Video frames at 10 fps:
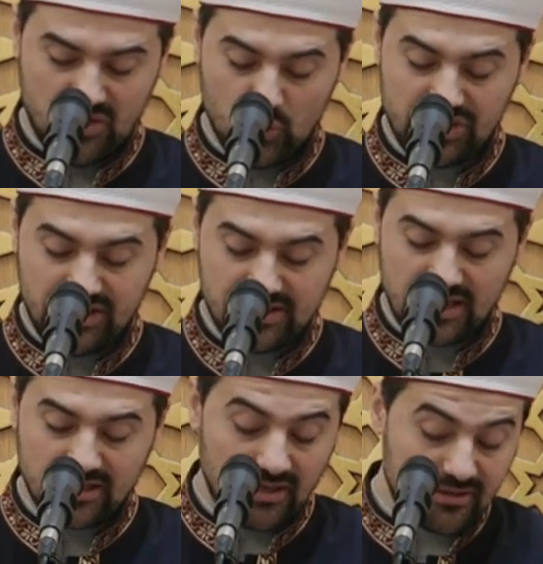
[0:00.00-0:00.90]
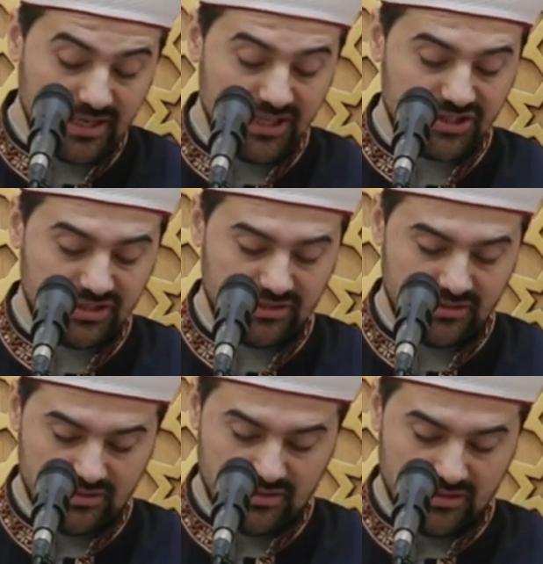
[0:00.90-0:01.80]
which is an
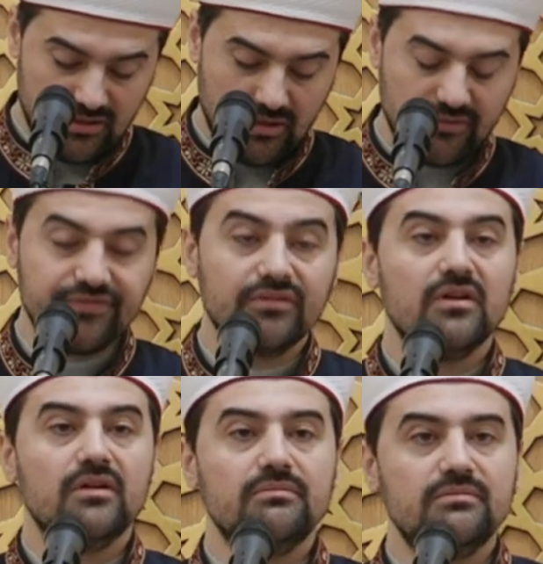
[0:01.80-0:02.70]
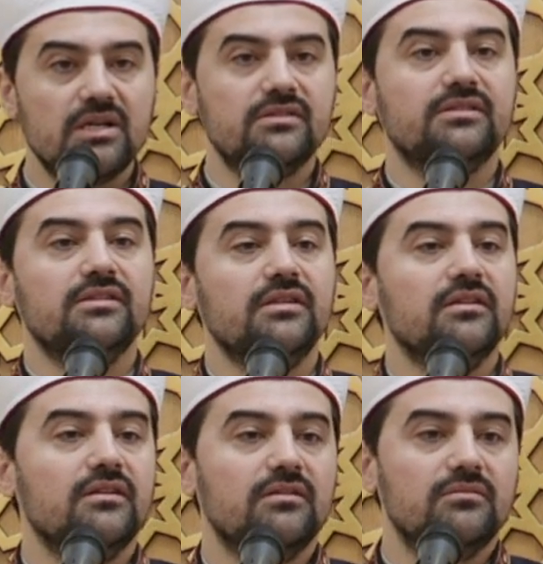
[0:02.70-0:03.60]
occasion of mercy
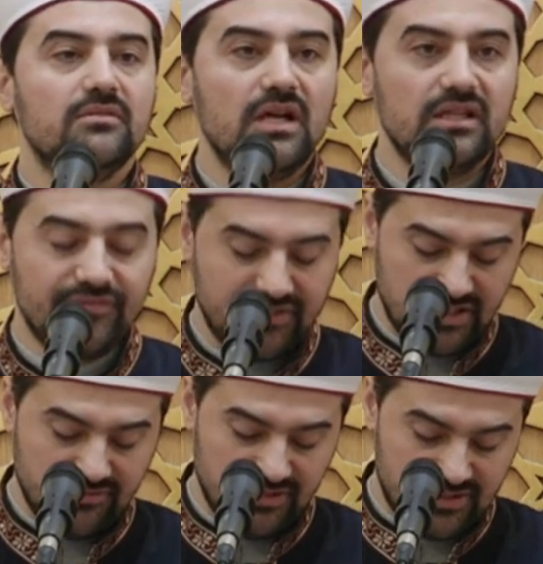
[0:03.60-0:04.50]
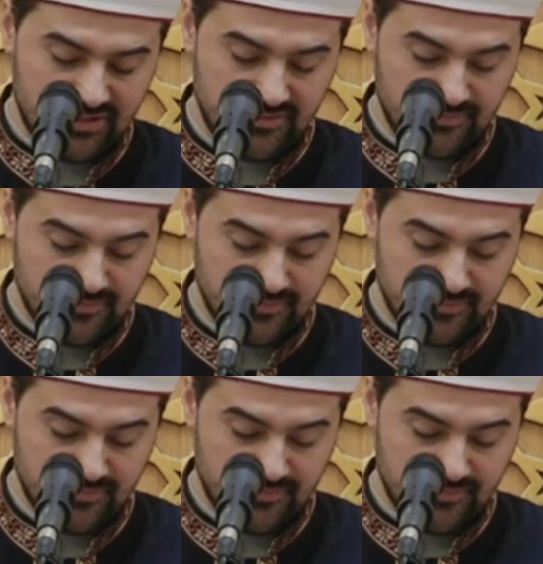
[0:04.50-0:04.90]
and forgiveness.